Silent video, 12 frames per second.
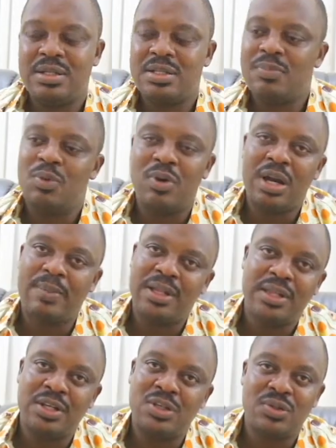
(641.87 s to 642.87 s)
is a program I
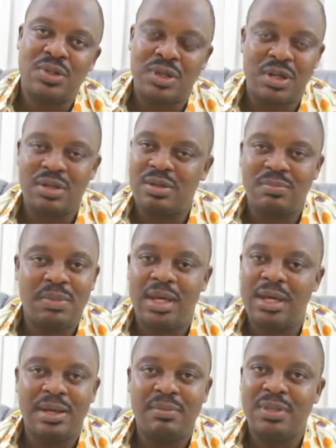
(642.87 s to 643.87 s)
think should not
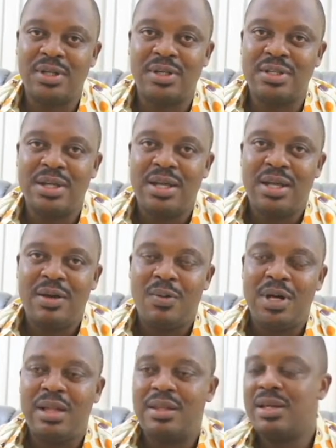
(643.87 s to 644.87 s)
end, because
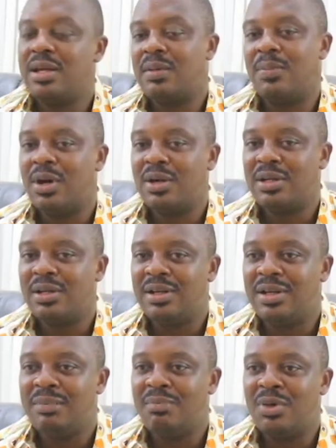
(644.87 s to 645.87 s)
when I think
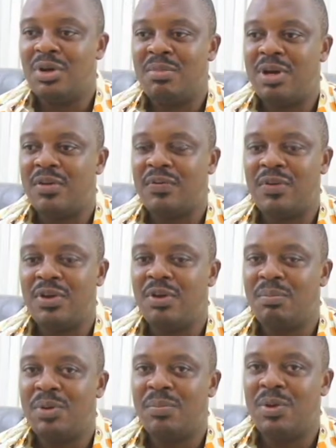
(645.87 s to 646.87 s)
about the number of
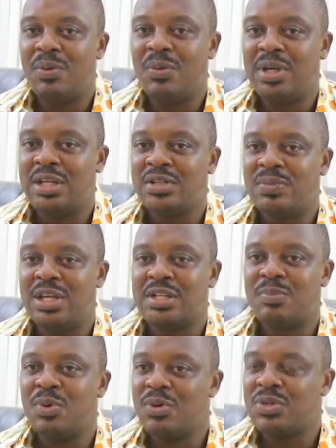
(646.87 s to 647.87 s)
young people who need to be
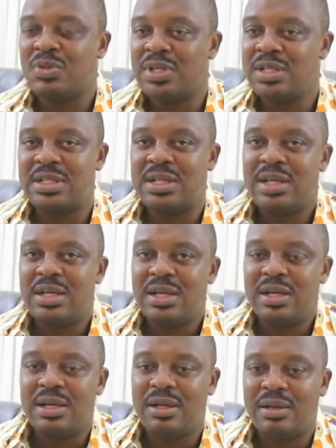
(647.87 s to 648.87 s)
exposed to this
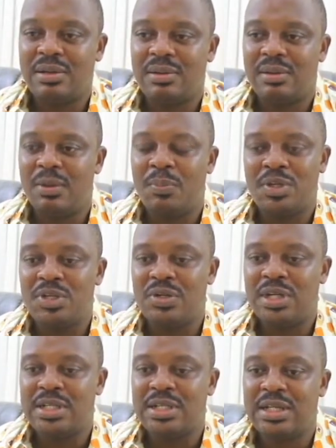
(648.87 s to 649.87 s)

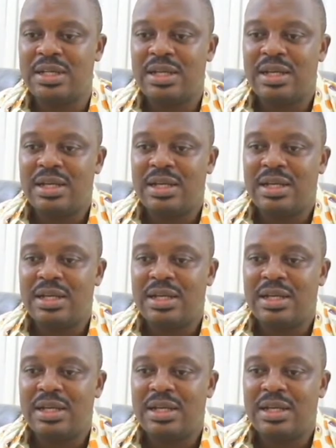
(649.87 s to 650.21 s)
opportunity,